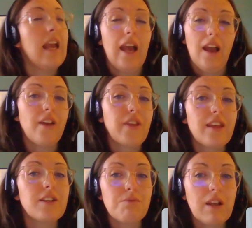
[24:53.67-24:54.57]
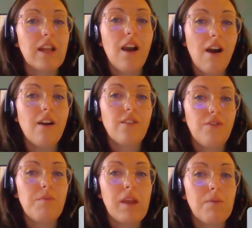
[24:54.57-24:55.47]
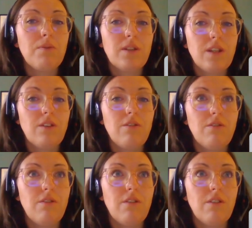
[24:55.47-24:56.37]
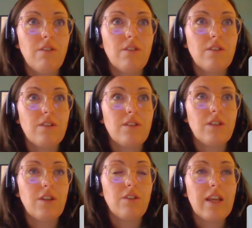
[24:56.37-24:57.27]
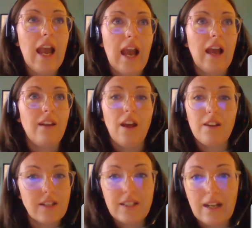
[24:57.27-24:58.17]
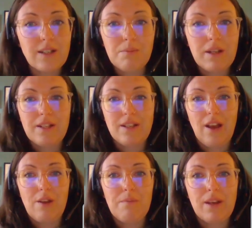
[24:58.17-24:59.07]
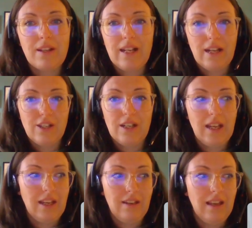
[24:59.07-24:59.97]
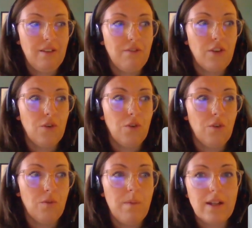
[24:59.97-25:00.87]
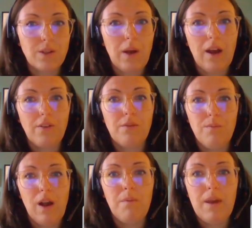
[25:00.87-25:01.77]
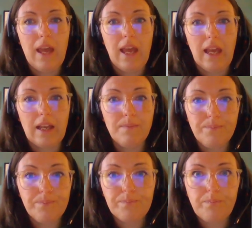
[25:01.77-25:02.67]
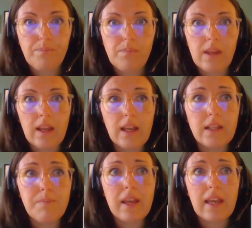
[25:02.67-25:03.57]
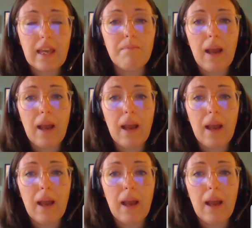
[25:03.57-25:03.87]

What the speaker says: yeah, I think it's really hard for people to get, and understandably so, because actually if your mental health and well-being is being